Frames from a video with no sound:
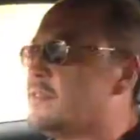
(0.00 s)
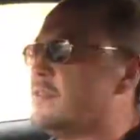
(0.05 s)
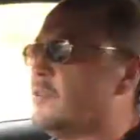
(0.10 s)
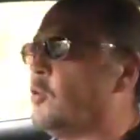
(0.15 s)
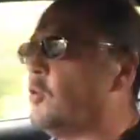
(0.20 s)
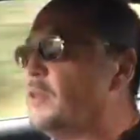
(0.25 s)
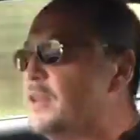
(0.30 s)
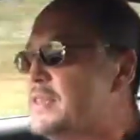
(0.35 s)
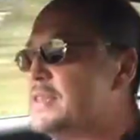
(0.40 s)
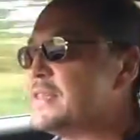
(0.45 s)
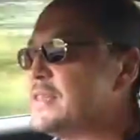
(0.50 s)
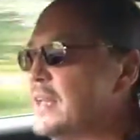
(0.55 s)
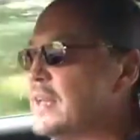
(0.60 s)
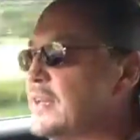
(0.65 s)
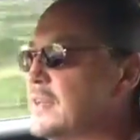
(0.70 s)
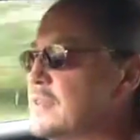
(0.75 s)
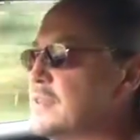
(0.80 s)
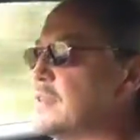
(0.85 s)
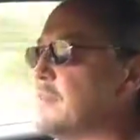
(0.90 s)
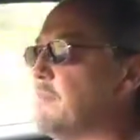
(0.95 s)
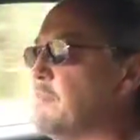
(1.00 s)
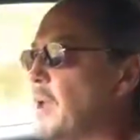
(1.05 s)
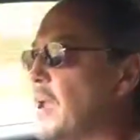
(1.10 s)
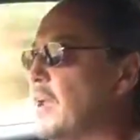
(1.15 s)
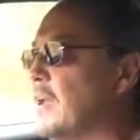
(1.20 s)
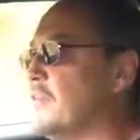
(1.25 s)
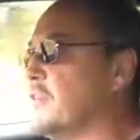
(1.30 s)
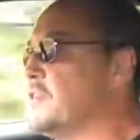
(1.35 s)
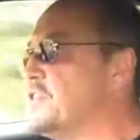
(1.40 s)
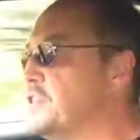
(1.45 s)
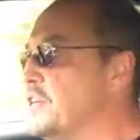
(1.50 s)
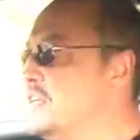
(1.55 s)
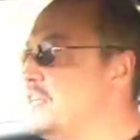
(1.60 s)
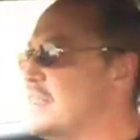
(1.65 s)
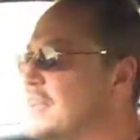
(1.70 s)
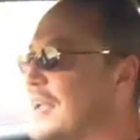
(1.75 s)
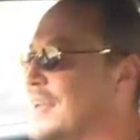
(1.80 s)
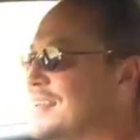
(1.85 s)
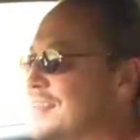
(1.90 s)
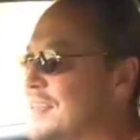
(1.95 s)
All these things make the
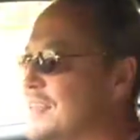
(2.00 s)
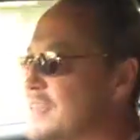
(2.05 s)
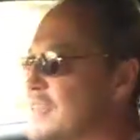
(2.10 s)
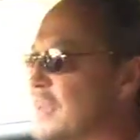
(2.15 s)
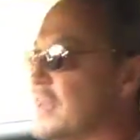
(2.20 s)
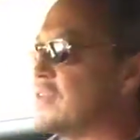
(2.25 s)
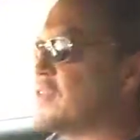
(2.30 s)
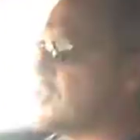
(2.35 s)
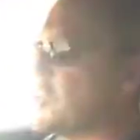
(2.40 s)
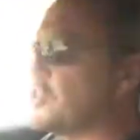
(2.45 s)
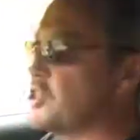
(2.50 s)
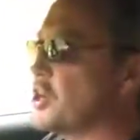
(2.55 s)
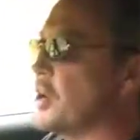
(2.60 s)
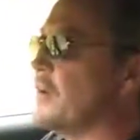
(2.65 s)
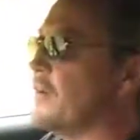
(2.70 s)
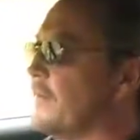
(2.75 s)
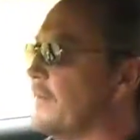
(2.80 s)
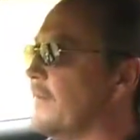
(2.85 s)
GT86 such a